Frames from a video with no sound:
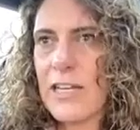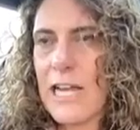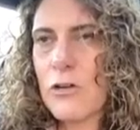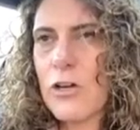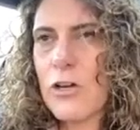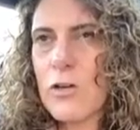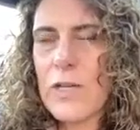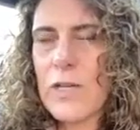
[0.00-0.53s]
and
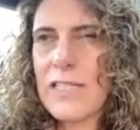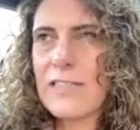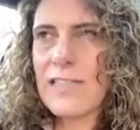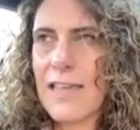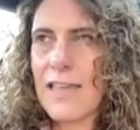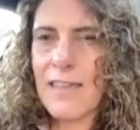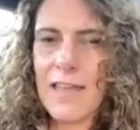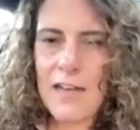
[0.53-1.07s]
I know we
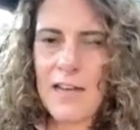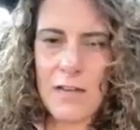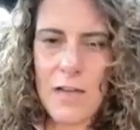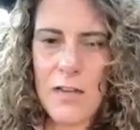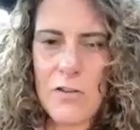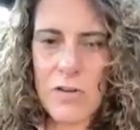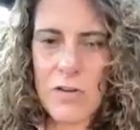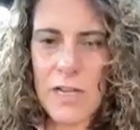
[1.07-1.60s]
say that a
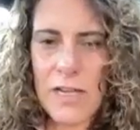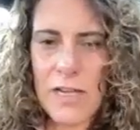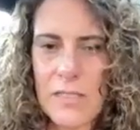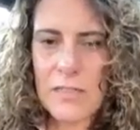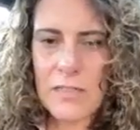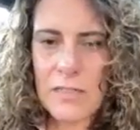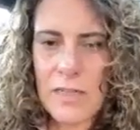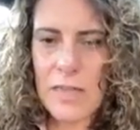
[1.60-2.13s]
lot, right?
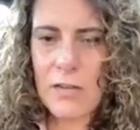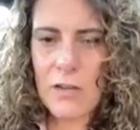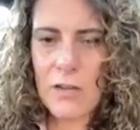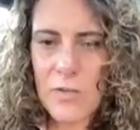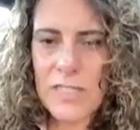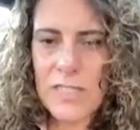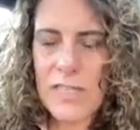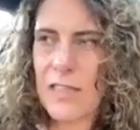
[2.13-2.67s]
I
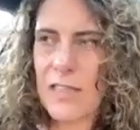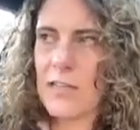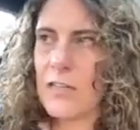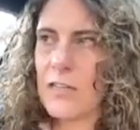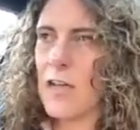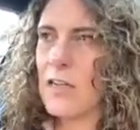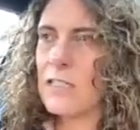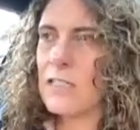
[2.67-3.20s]
know we say that
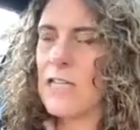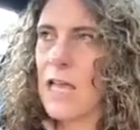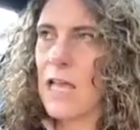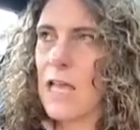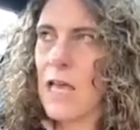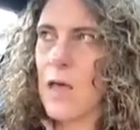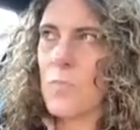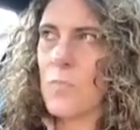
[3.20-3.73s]
a lot,
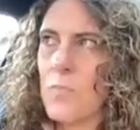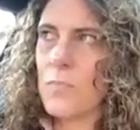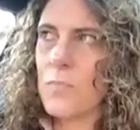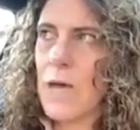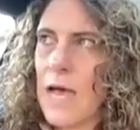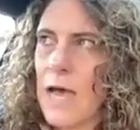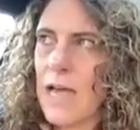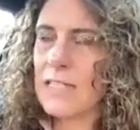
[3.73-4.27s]

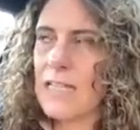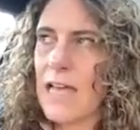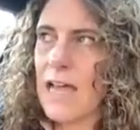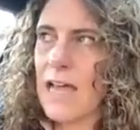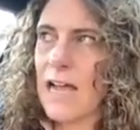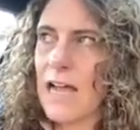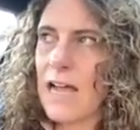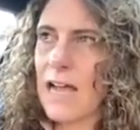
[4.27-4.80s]
but
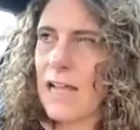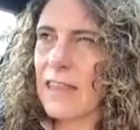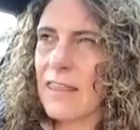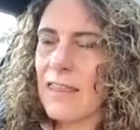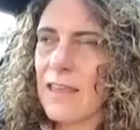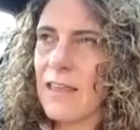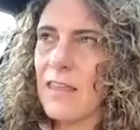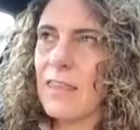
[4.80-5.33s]

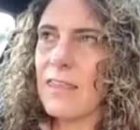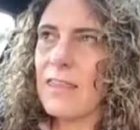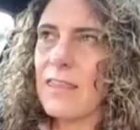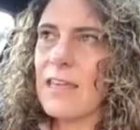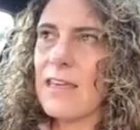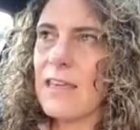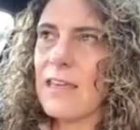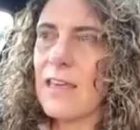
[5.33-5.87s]
I think
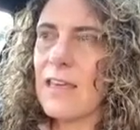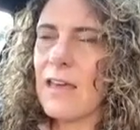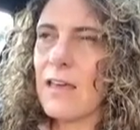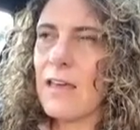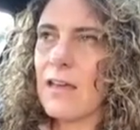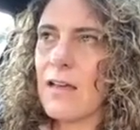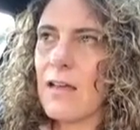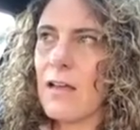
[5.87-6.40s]
the
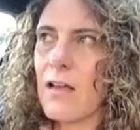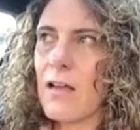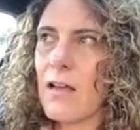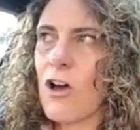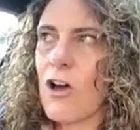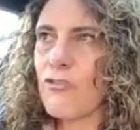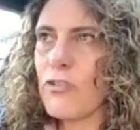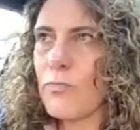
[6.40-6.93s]

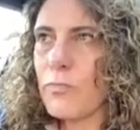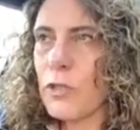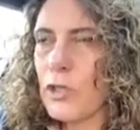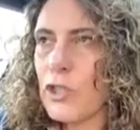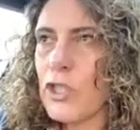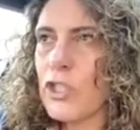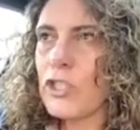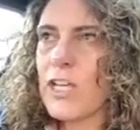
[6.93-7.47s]

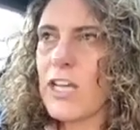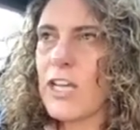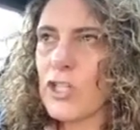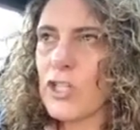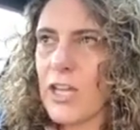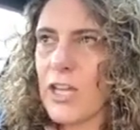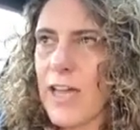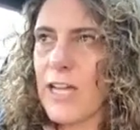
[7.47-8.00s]
contribution to
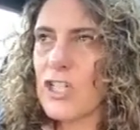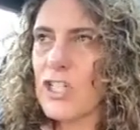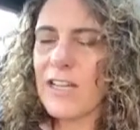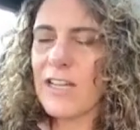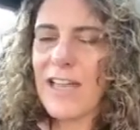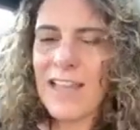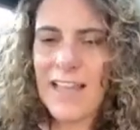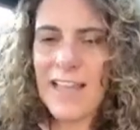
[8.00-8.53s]

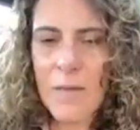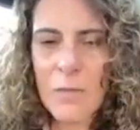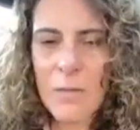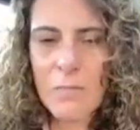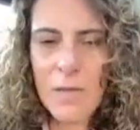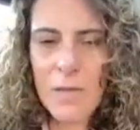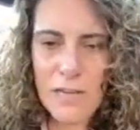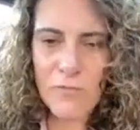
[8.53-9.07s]
education can come
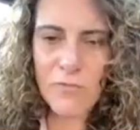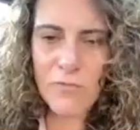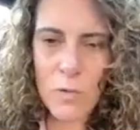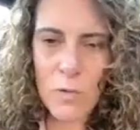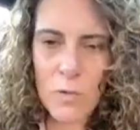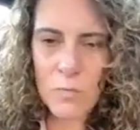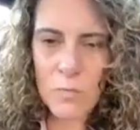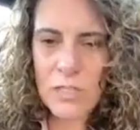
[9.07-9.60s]
in many
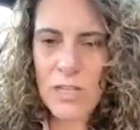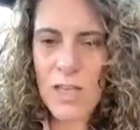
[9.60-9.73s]
forms.